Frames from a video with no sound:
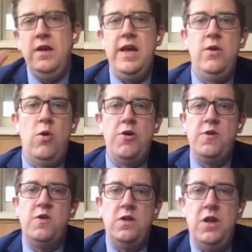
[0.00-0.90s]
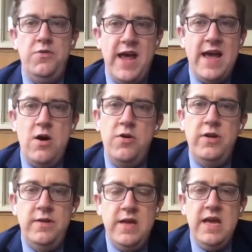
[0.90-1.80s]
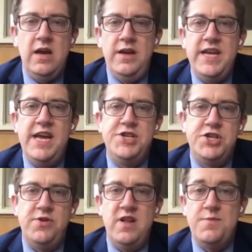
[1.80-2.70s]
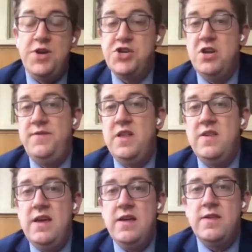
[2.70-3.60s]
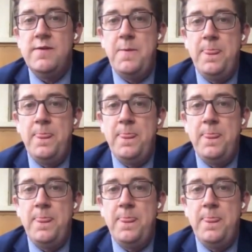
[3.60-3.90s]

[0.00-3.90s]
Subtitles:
in order to slow down the contagious transmission of disease.